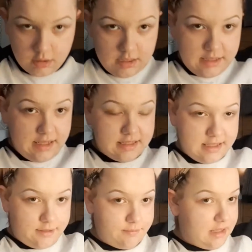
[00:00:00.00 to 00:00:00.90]
And that's
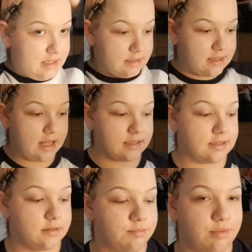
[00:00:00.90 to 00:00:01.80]
it.
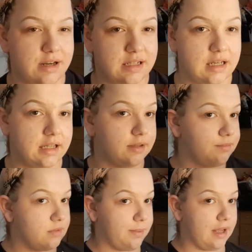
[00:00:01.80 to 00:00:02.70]
That's practically
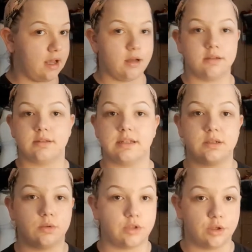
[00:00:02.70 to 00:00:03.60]
the pin curls this
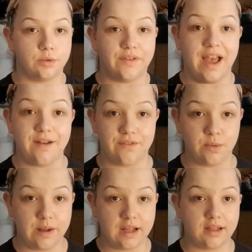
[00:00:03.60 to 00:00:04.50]
will do for every
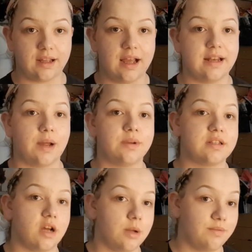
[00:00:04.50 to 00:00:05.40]
wig. And now it's
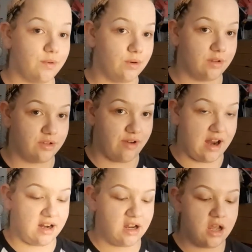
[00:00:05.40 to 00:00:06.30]
time for the
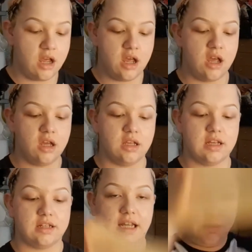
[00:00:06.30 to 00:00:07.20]
drag. You're going
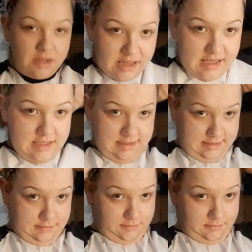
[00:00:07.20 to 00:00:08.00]
to take one of these